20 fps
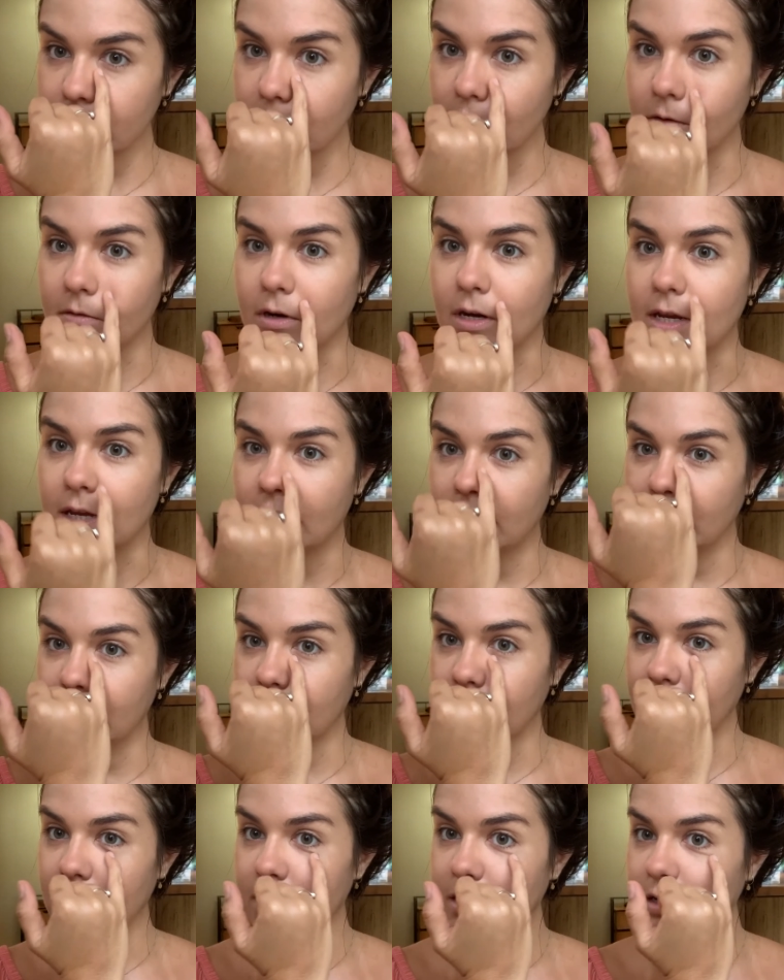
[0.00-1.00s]
Right
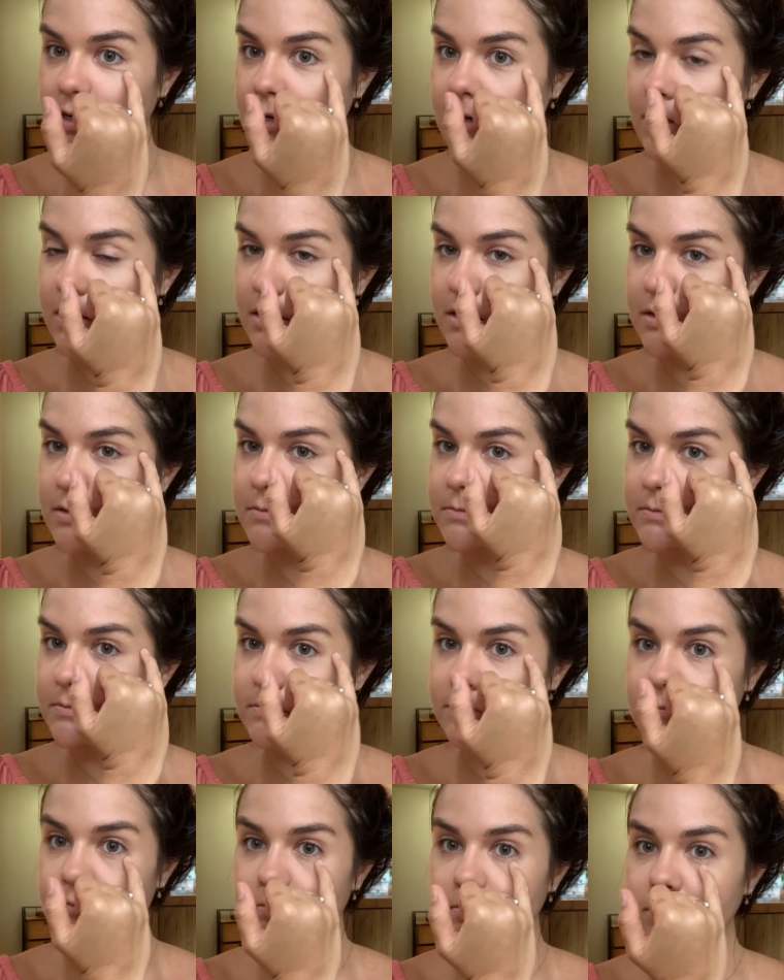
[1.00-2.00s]
here.
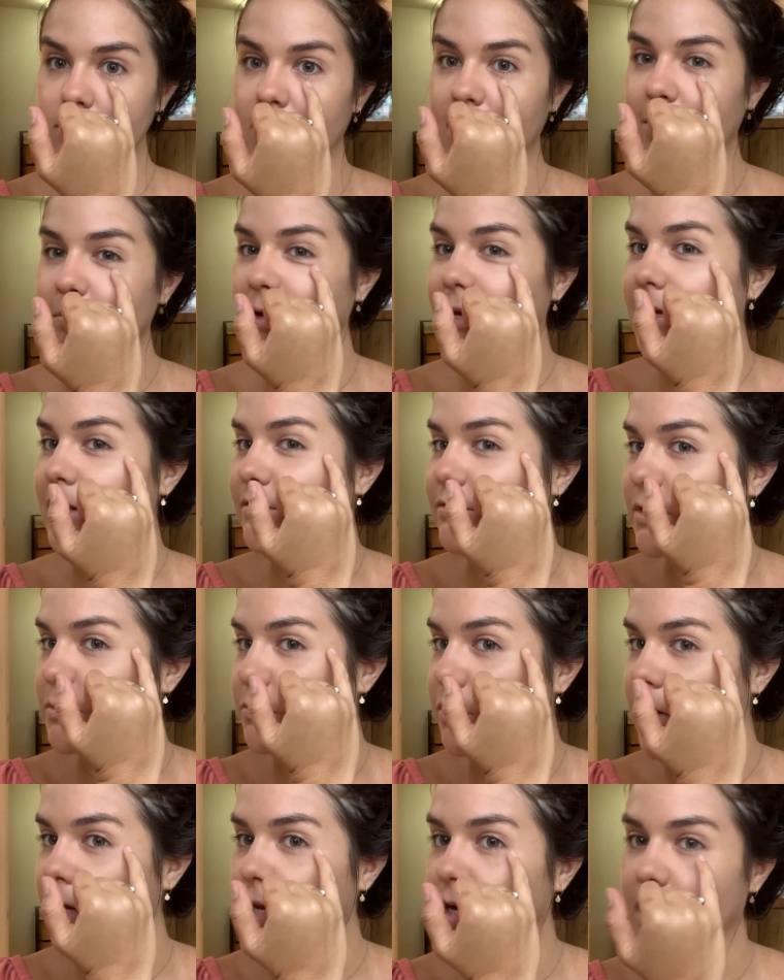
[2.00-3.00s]
I might even
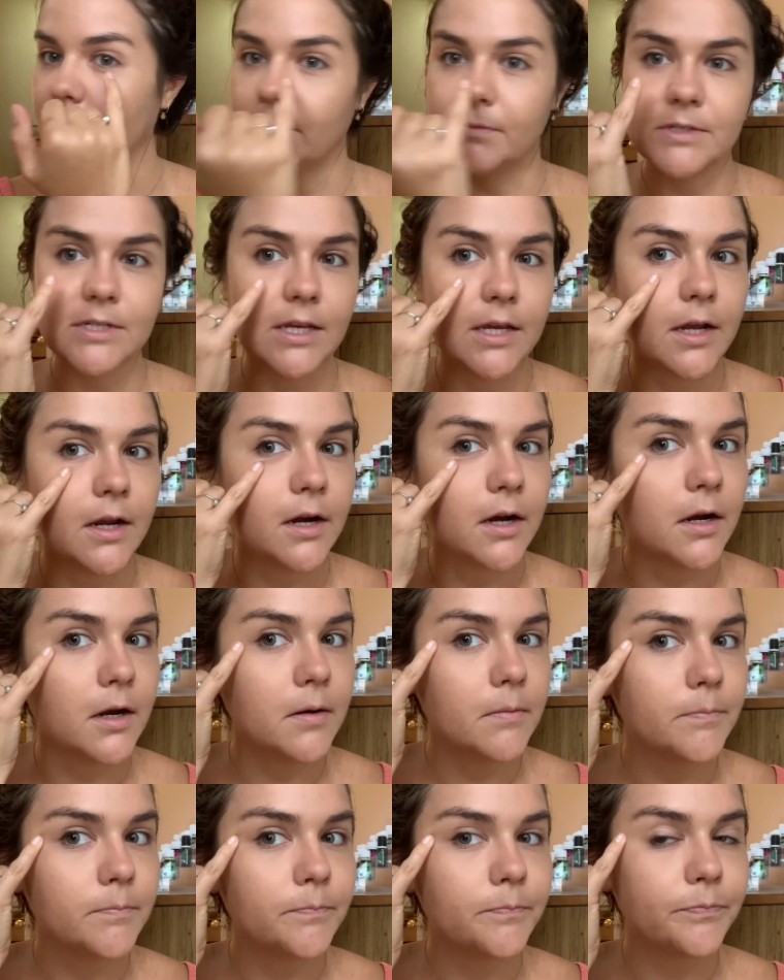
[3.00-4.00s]
bring it up to
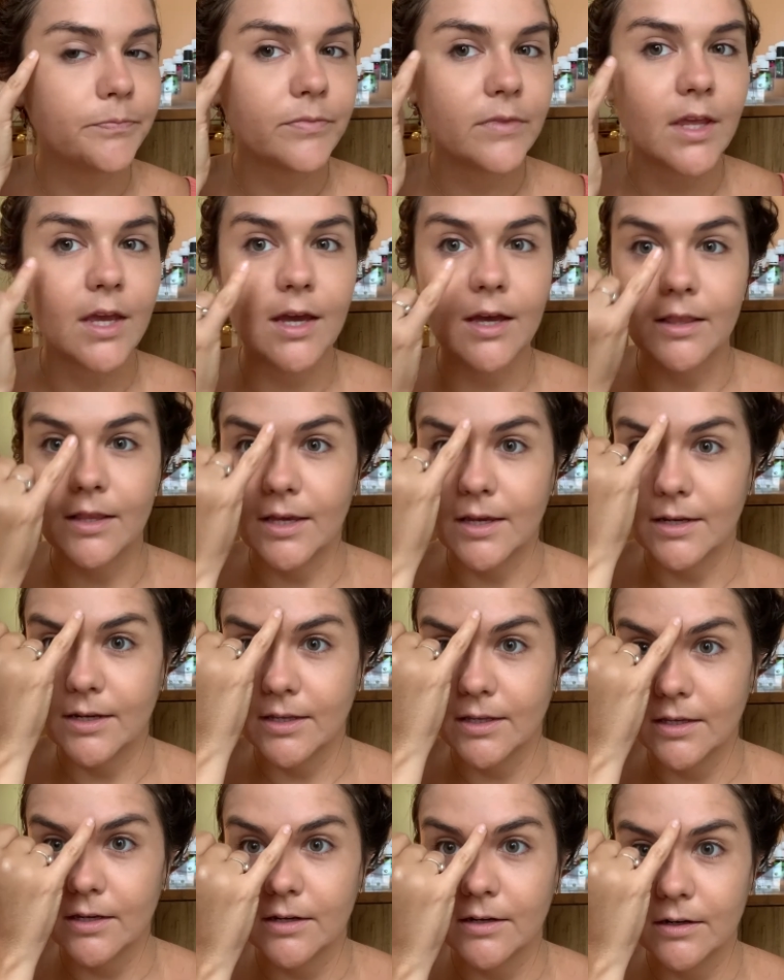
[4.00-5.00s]
here. And then
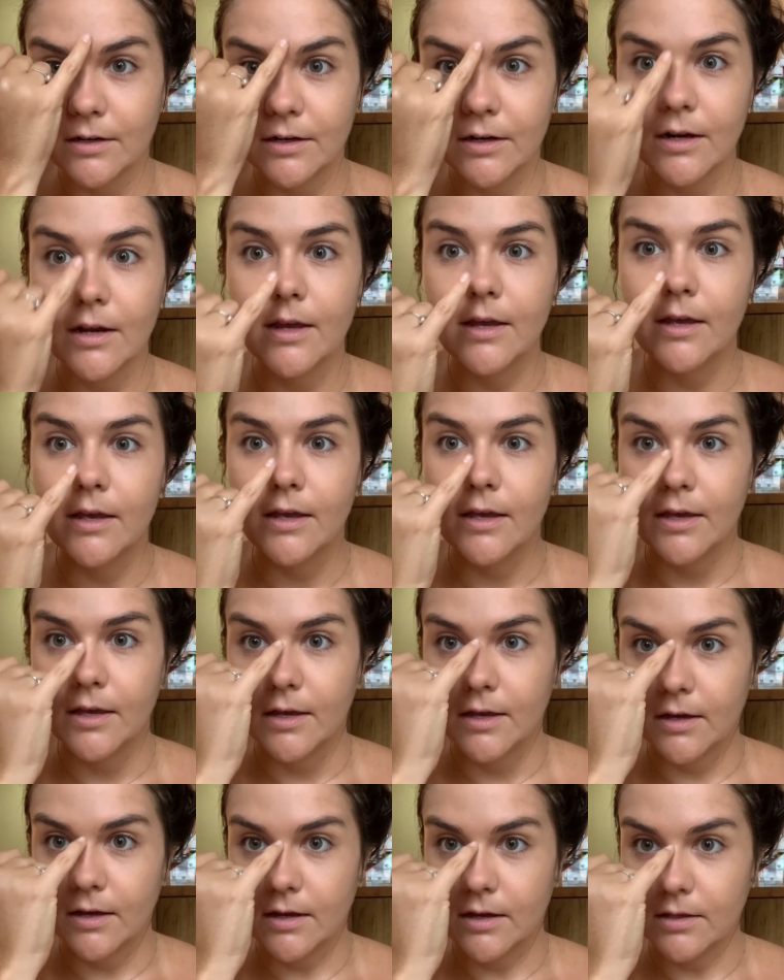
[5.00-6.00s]
here
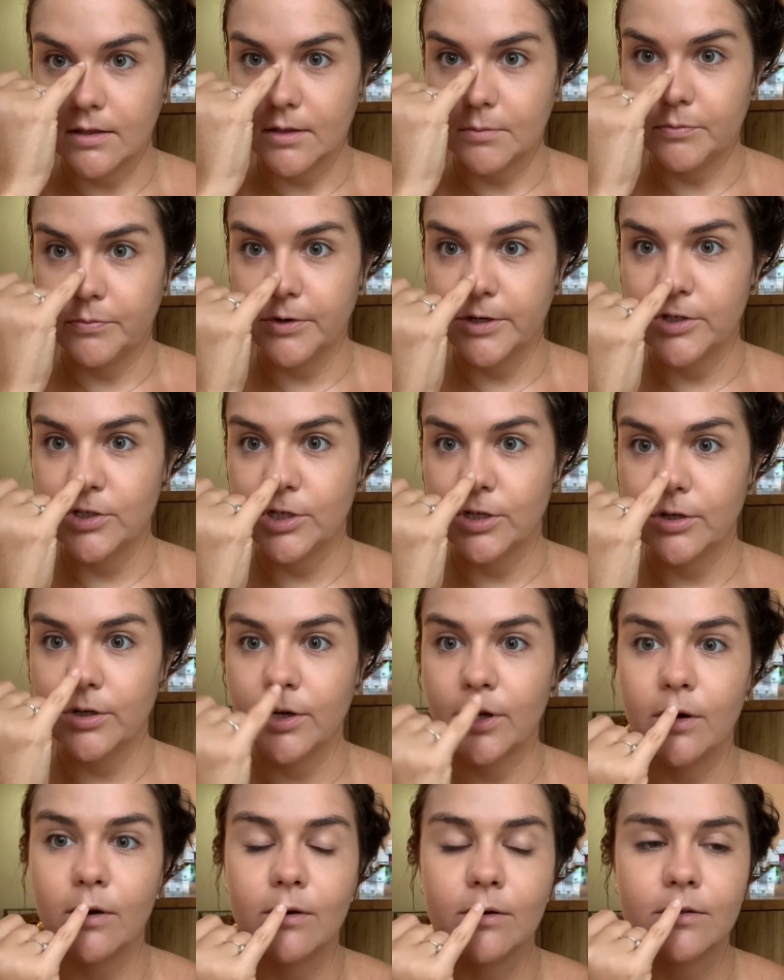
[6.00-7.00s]
on the bridge of your
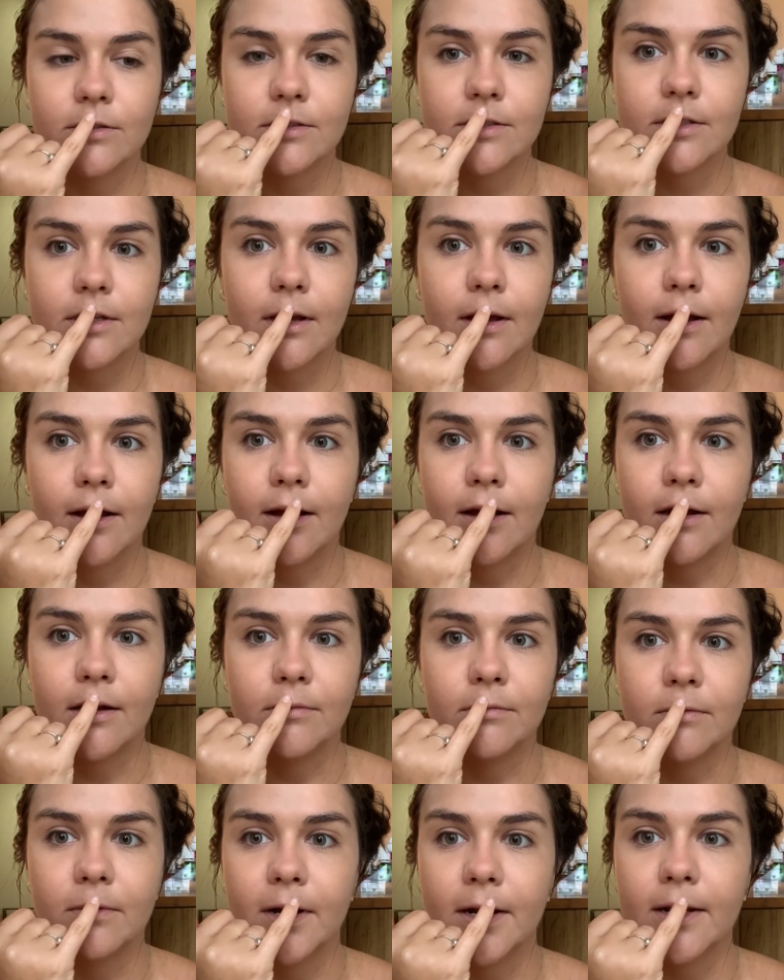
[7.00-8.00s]
nose,
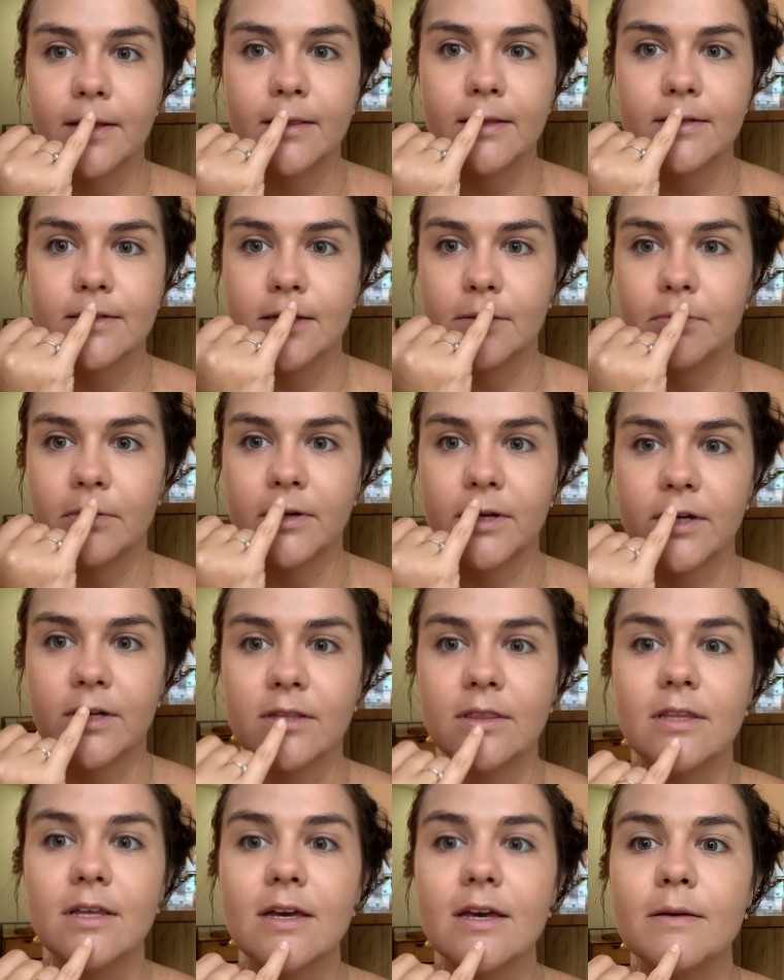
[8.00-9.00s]
right at the tip of your
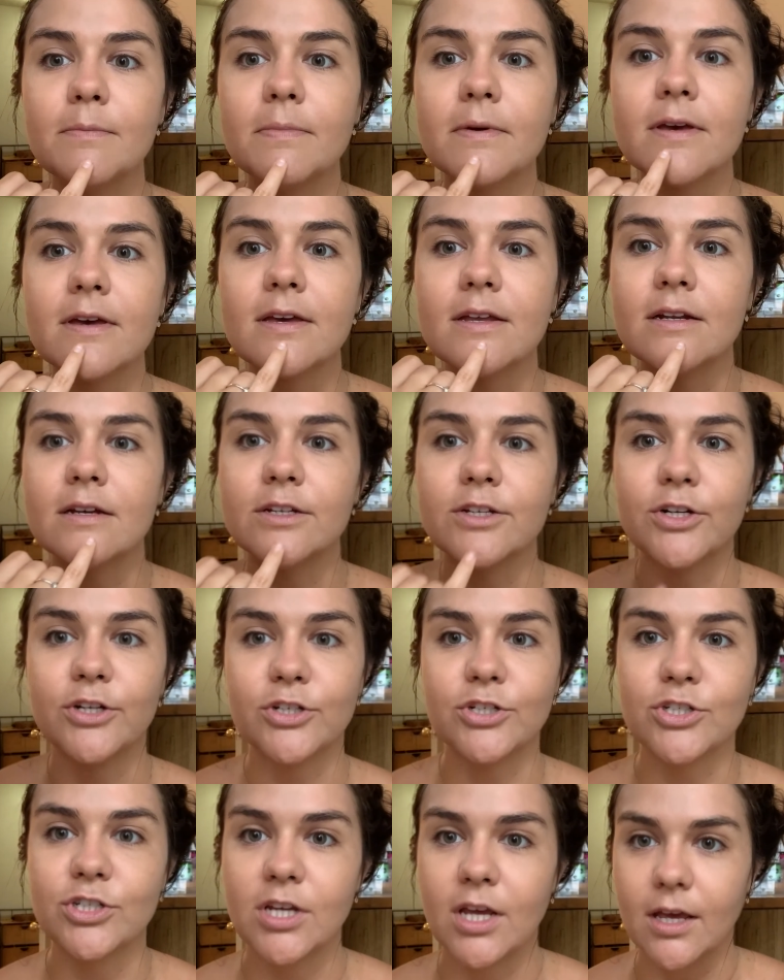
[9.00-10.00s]
lip, and on your
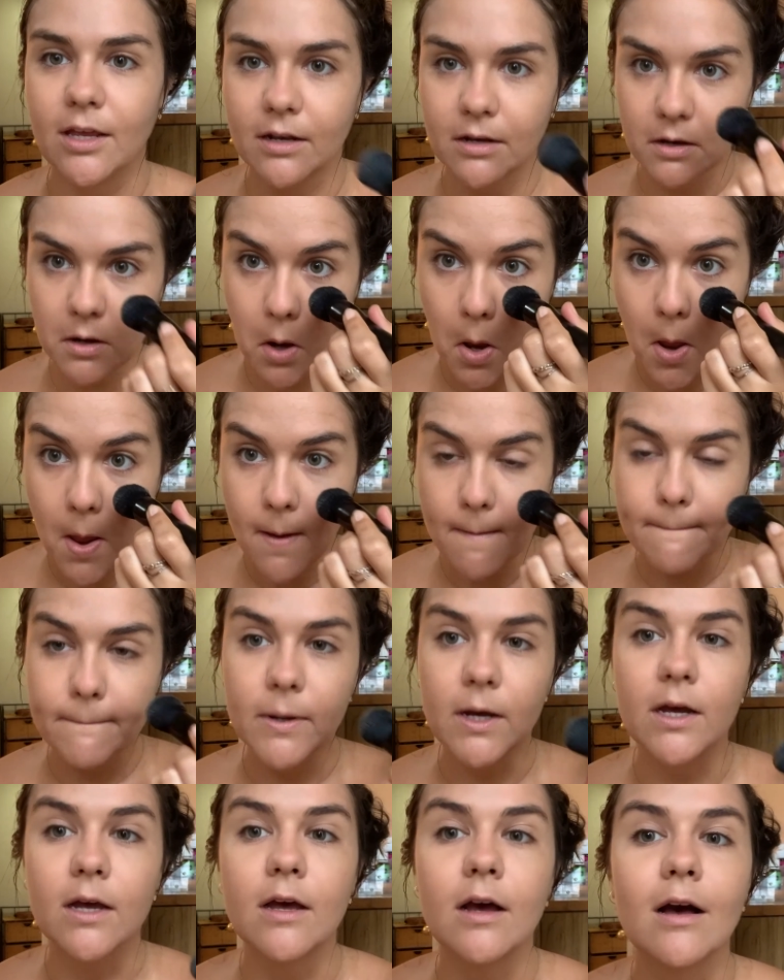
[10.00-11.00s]
chin.
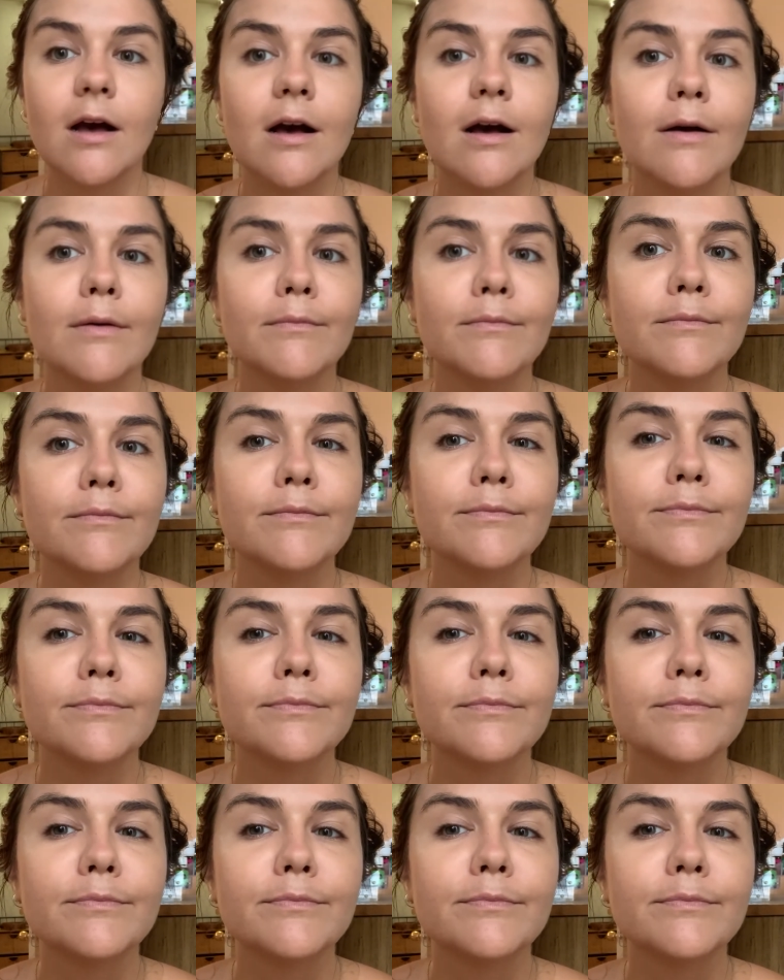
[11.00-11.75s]
But I'm